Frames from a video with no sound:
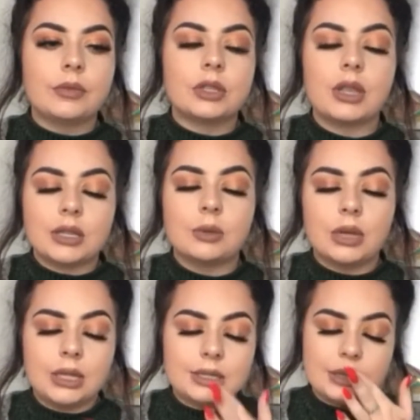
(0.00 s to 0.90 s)
So that's
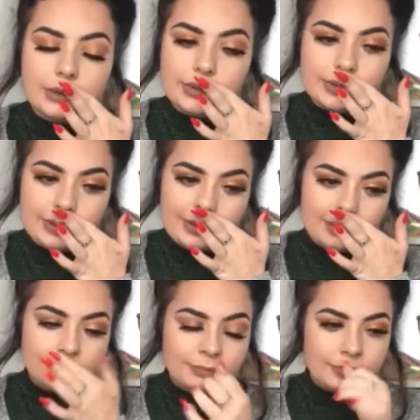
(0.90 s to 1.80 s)
what I said I was
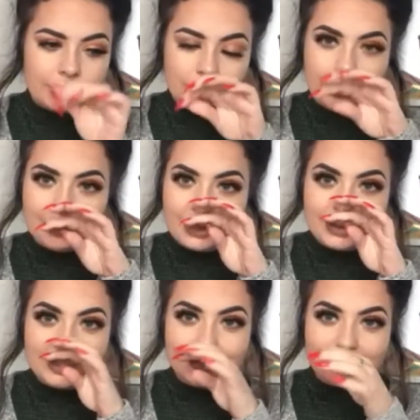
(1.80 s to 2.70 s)
doing. Sorry, my
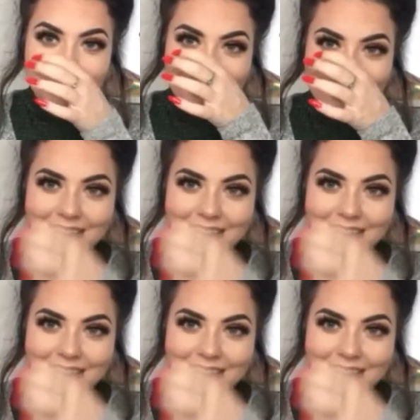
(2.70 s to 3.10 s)
nose is running.